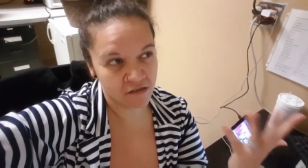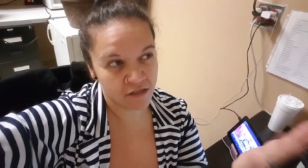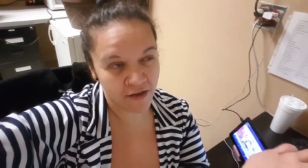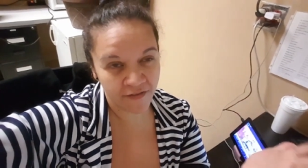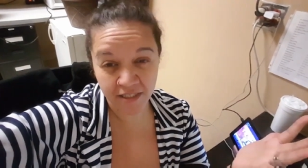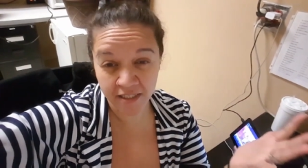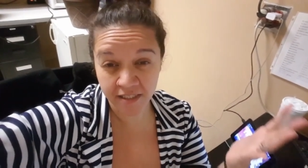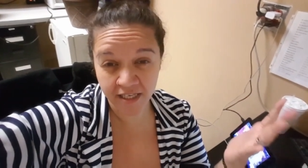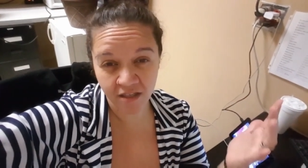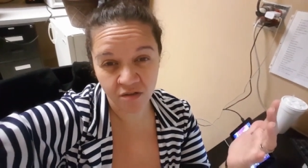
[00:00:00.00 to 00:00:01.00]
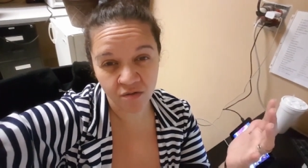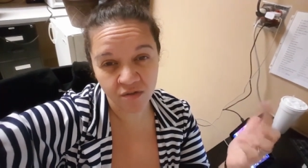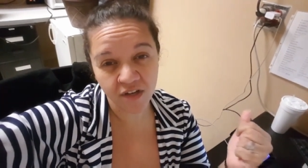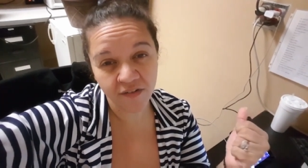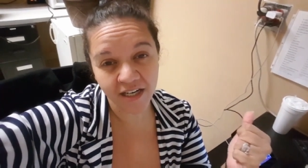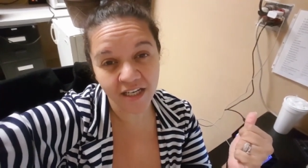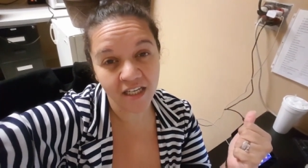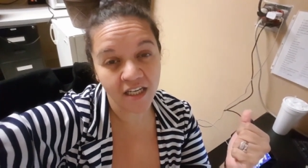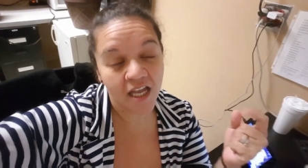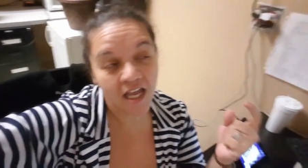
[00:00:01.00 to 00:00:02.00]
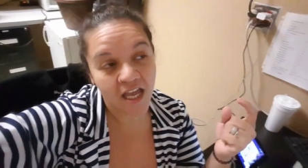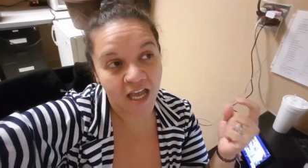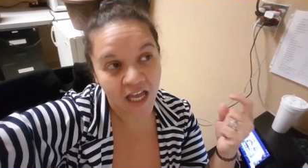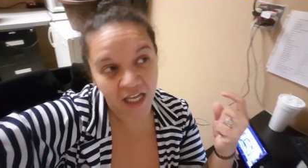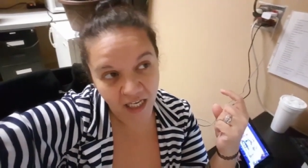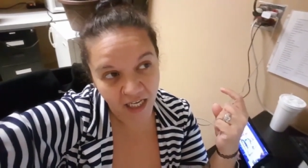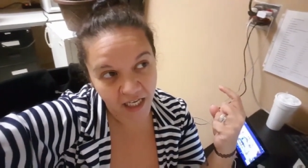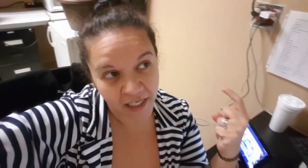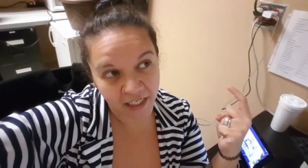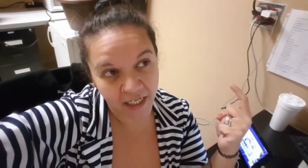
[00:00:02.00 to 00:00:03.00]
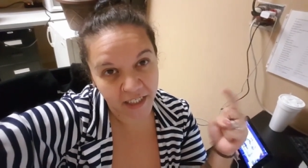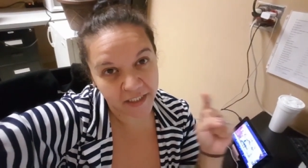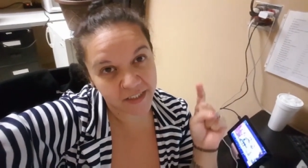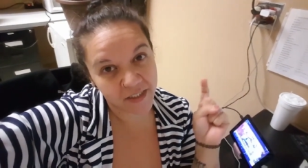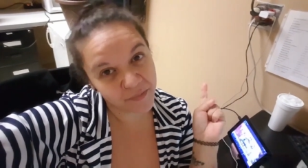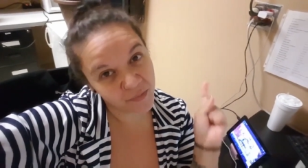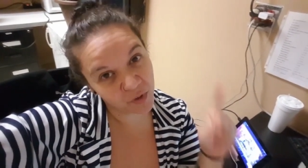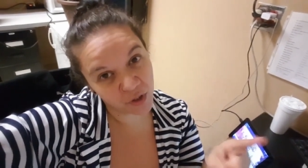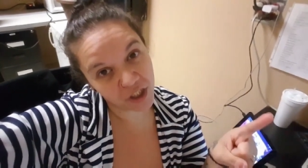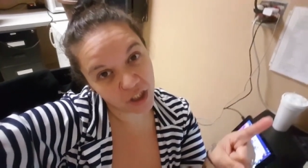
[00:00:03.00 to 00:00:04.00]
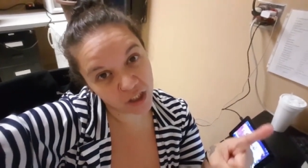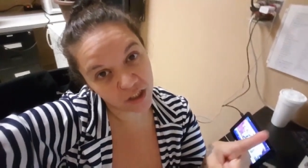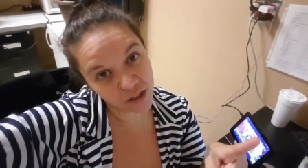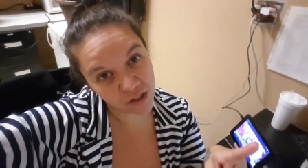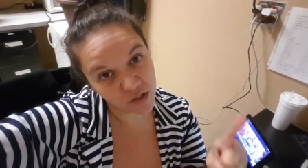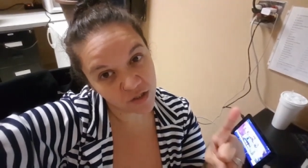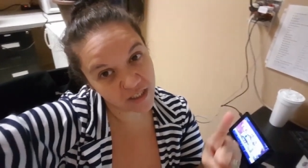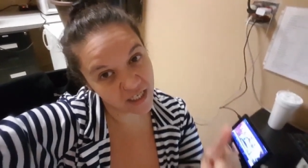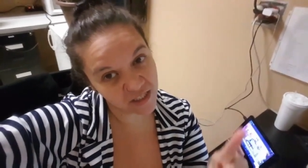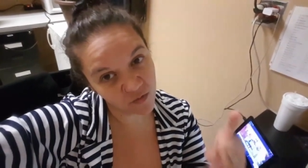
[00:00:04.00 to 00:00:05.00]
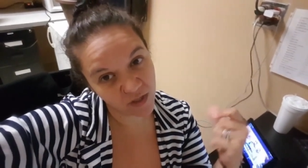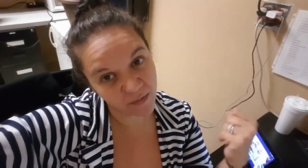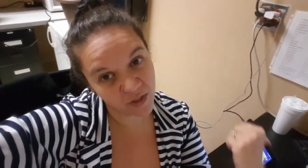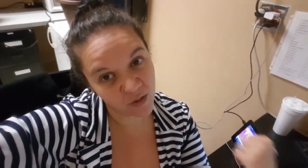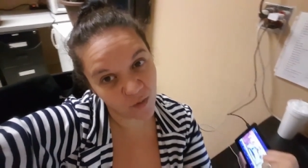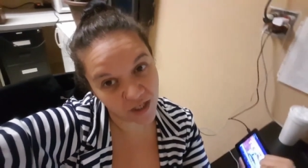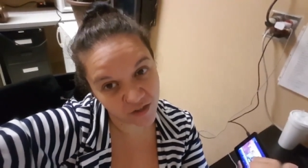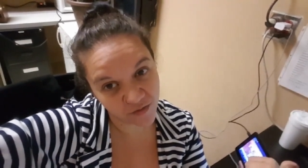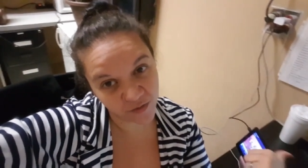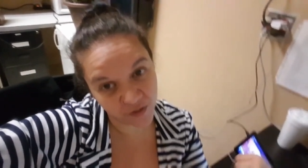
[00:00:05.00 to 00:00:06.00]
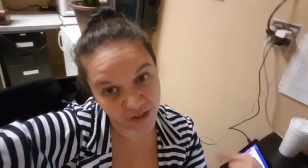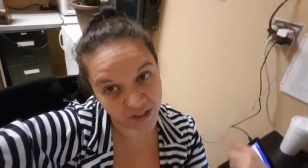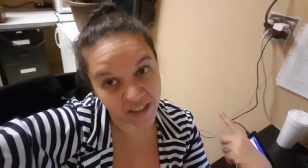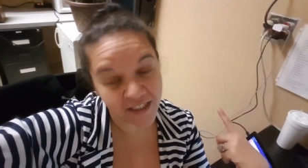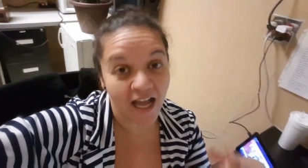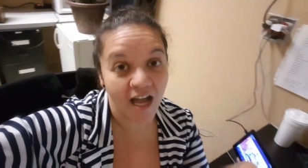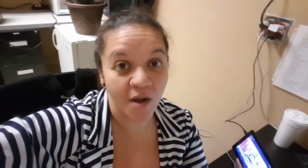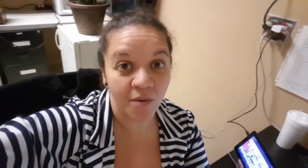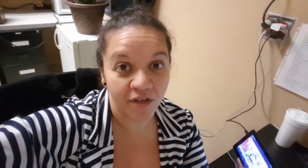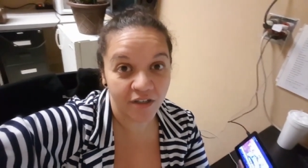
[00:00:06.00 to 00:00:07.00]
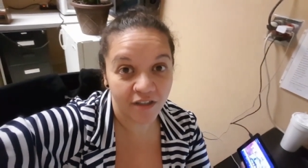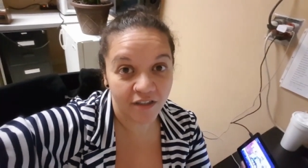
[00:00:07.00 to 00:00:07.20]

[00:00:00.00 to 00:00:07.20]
17 tattoos already. And I need some more. So that is what I'm going to watch for the next hour.